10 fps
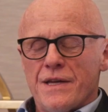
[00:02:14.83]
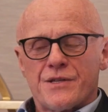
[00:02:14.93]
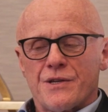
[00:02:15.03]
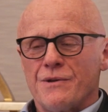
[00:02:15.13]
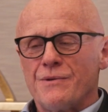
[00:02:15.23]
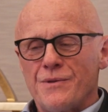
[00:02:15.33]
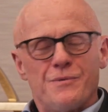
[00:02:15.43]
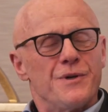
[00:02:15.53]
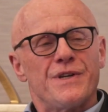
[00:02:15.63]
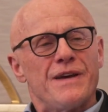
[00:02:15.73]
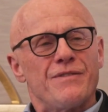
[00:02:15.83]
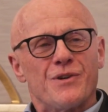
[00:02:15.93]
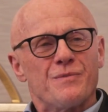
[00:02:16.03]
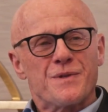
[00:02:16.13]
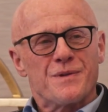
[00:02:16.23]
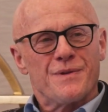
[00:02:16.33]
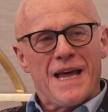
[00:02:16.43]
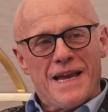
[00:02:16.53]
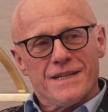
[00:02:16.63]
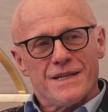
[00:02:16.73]
So the work never comes to an
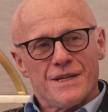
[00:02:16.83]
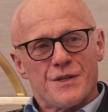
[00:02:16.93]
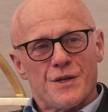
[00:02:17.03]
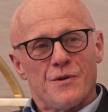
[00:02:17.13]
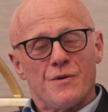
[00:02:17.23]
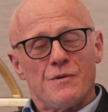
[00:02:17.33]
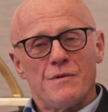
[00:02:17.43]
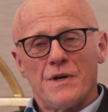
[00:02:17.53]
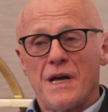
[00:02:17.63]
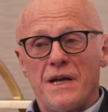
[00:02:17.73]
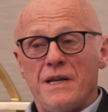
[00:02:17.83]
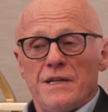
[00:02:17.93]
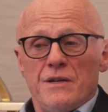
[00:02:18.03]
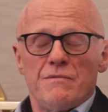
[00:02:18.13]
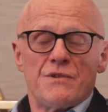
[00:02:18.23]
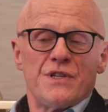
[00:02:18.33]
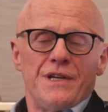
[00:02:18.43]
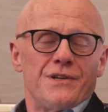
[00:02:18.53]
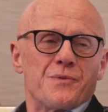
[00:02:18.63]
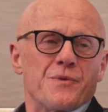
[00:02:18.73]
end. So, and I don't see
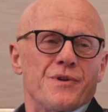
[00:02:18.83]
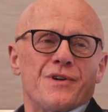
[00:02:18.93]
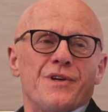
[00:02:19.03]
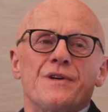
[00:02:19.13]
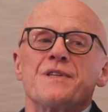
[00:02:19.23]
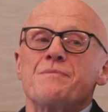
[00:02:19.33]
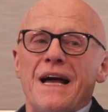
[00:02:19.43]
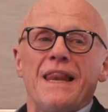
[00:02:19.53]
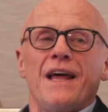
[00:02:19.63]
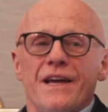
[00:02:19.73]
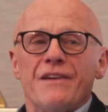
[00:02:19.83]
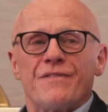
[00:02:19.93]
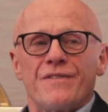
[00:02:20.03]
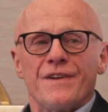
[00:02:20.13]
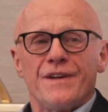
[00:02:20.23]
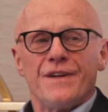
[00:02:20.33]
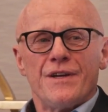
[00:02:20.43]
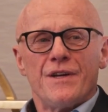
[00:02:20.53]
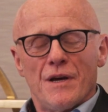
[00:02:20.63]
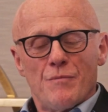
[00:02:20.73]
it as work, it's my life.
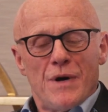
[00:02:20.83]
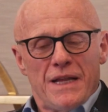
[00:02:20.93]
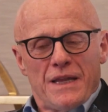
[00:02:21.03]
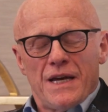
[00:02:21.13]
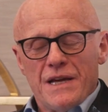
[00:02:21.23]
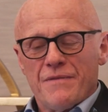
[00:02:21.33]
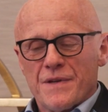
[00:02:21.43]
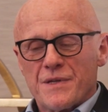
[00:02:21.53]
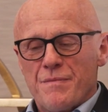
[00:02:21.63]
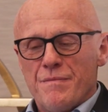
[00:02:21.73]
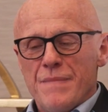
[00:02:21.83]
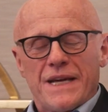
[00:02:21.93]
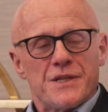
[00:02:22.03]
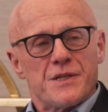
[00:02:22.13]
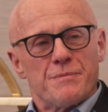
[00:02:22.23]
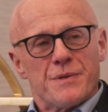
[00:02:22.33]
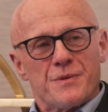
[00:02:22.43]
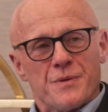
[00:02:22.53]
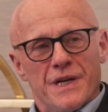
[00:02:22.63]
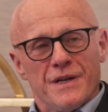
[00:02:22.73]
And my life is mixed
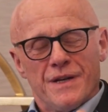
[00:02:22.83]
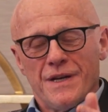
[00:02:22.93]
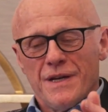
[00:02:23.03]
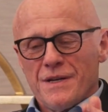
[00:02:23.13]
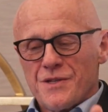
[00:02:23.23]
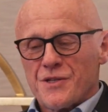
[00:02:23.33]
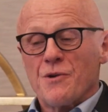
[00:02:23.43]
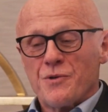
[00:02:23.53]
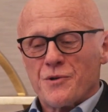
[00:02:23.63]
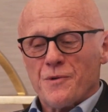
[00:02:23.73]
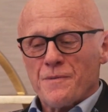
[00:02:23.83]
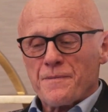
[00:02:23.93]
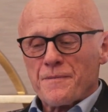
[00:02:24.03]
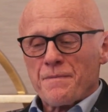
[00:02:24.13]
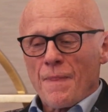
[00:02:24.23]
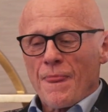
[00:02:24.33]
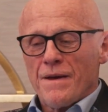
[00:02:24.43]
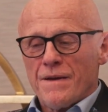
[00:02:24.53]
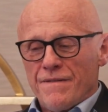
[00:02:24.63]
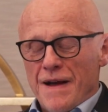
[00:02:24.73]
between social,
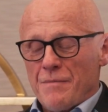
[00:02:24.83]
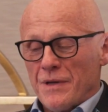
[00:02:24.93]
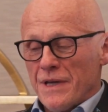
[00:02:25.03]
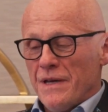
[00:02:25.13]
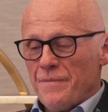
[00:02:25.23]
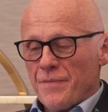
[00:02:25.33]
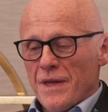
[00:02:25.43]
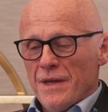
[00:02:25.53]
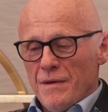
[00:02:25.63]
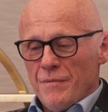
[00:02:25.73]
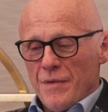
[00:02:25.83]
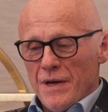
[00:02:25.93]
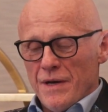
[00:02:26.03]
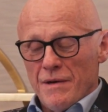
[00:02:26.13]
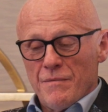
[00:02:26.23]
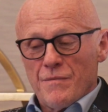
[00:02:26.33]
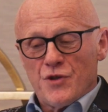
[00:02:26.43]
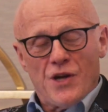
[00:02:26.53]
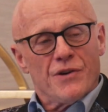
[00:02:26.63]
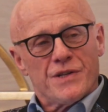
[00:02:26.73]
family,
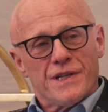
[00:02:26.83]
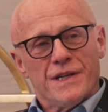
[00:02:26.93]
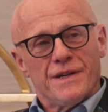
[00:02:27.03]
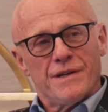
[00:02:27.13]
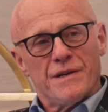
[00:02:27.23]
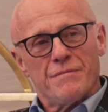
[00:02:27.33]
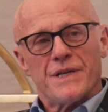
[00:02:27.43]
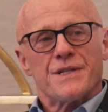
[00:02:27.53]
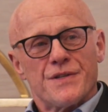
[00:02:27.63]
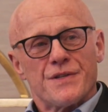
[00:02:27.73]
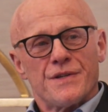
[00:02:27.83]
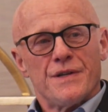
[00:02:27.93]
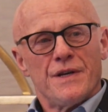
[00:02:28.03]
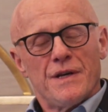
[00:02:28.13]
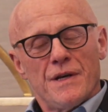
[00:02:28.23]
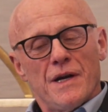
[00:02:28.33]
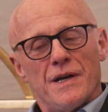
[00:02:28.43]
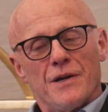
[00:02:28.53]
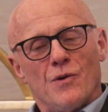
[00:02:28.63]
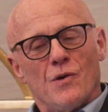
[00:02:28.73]
charity and business.
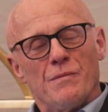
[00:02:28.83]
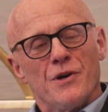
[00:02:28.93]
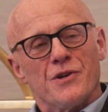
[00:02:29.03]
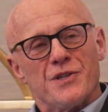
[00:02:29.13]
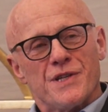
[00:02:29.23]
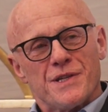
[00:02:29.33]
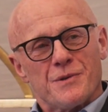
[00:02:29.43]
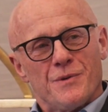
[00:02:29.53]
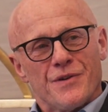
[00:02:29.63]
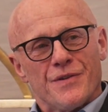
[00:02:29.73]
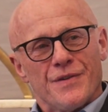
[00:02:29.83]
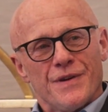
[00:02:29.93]
And it all merges into one.